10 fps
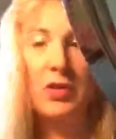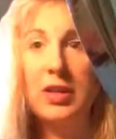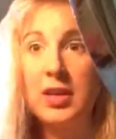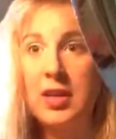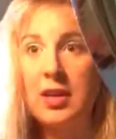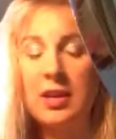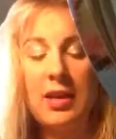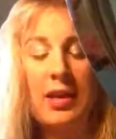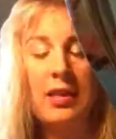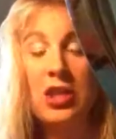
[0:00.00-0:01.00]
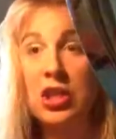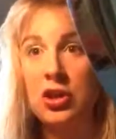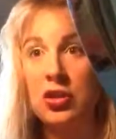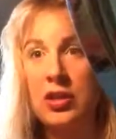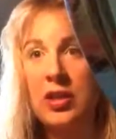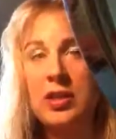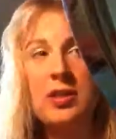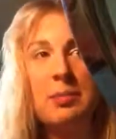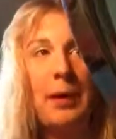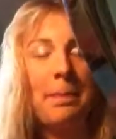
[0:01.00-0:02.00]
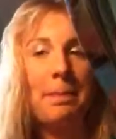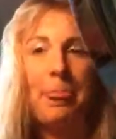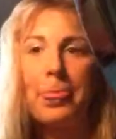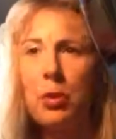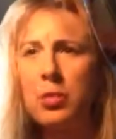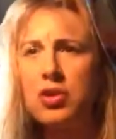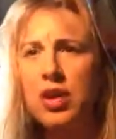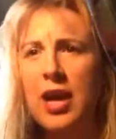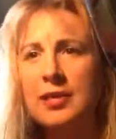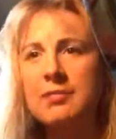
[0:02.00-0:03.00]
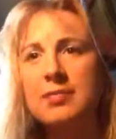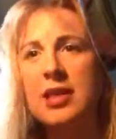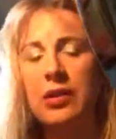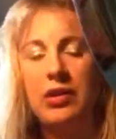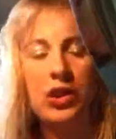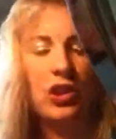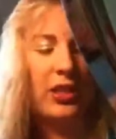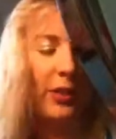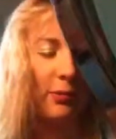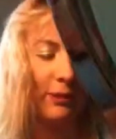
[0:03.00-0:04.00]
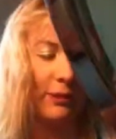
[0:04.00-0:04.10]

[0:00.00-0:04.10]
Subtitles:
really into the greens, but we'll try it, see how it turns out.